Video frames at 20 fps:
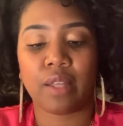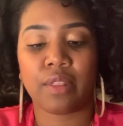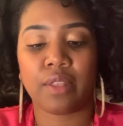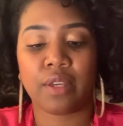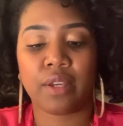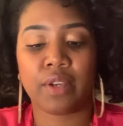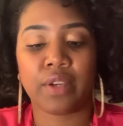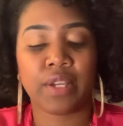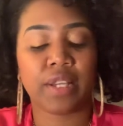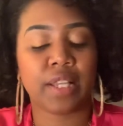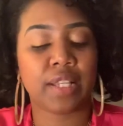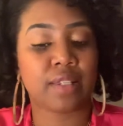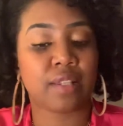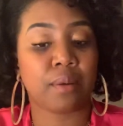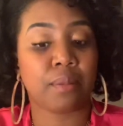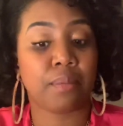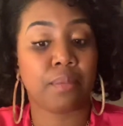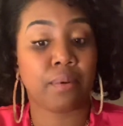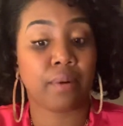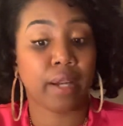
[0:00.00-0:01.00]
there is a
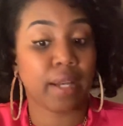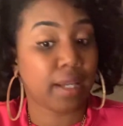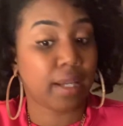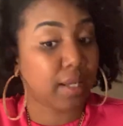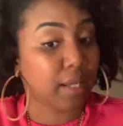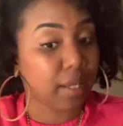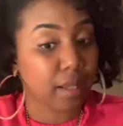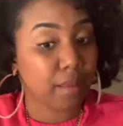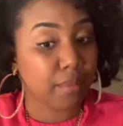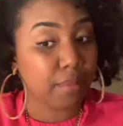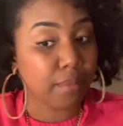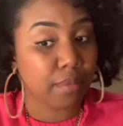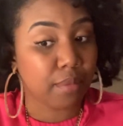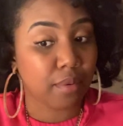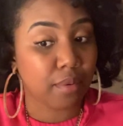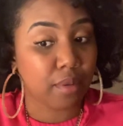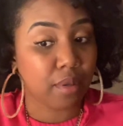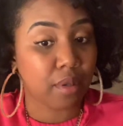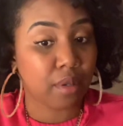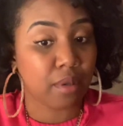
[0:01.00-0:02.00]
breakup
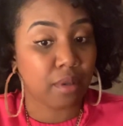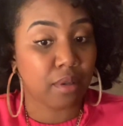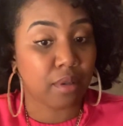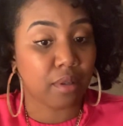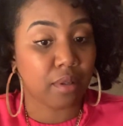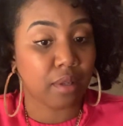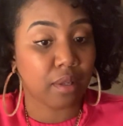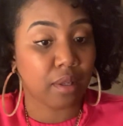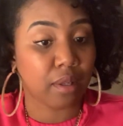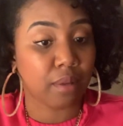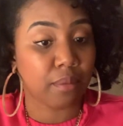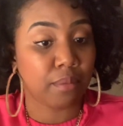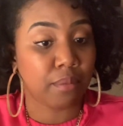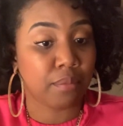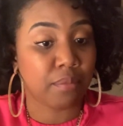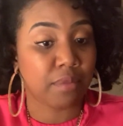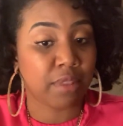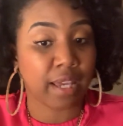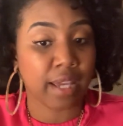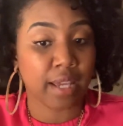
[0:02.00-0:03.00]

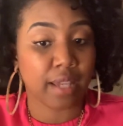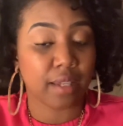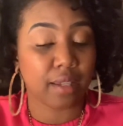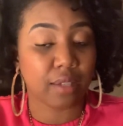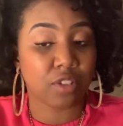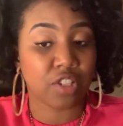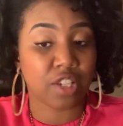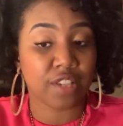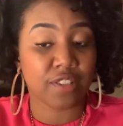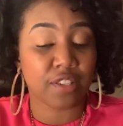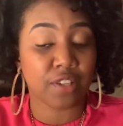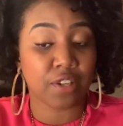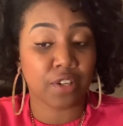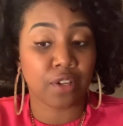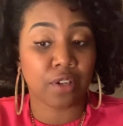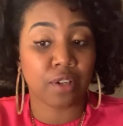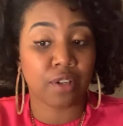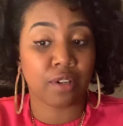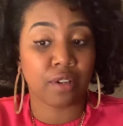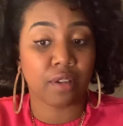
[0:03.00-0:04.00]
that just
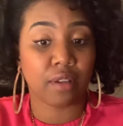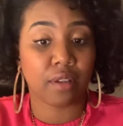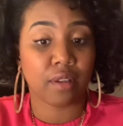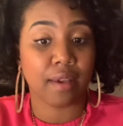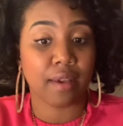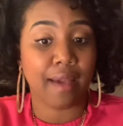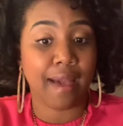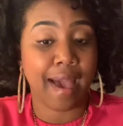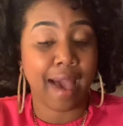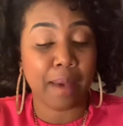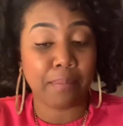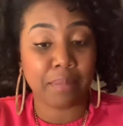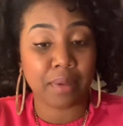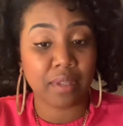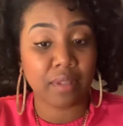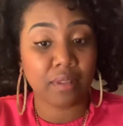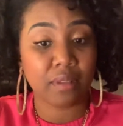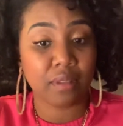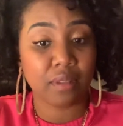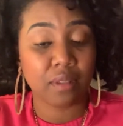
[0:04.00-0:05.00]

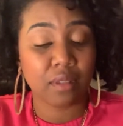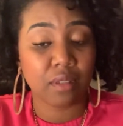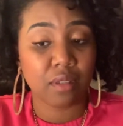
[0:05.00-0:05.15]
happened.